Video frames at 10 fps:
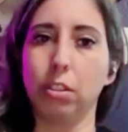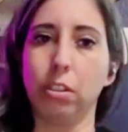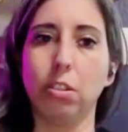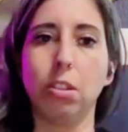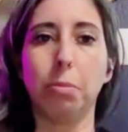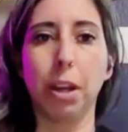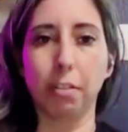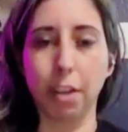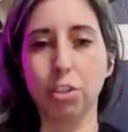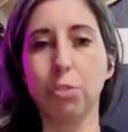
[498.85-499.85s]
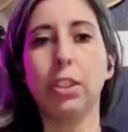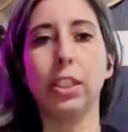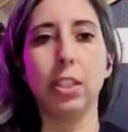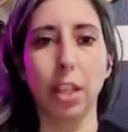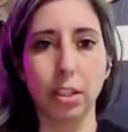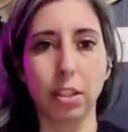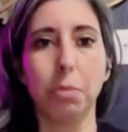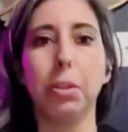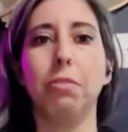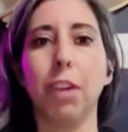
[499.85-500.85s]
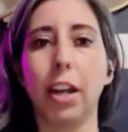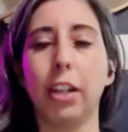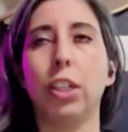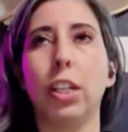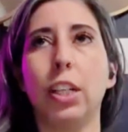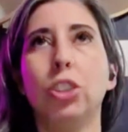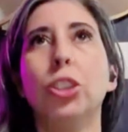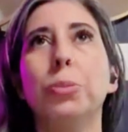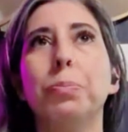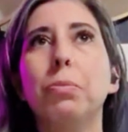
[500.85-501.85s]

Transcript: some myofascial release and some lymphatic drainage.